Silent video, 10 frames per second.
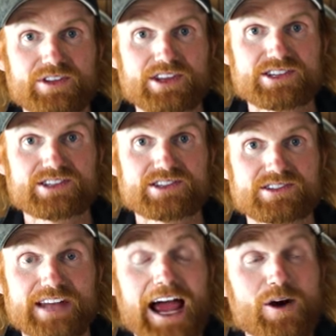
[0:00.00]
for this
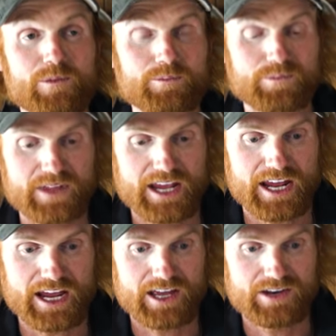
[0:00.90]
town.
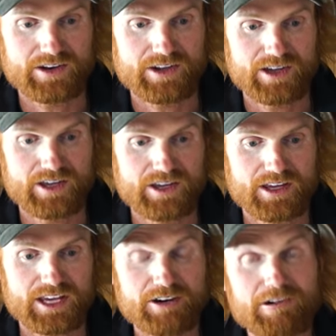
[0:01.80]
And
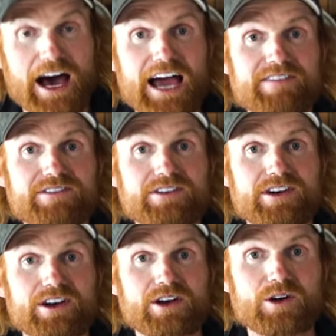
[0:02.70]
he arrived
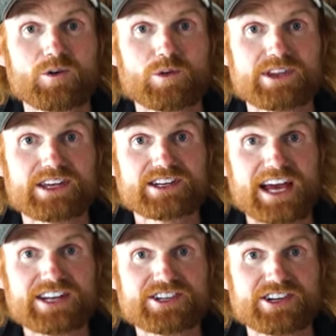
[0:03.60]
with the
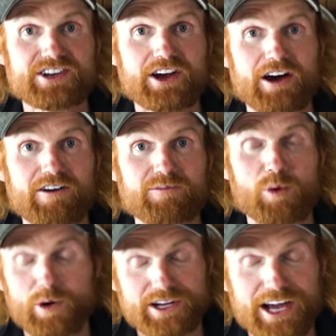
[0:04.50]
intention of
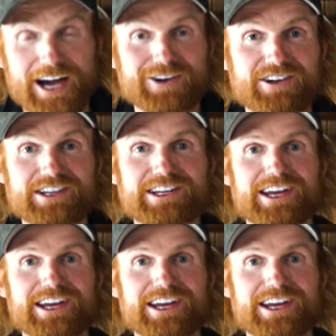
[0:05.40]
pouring concrete.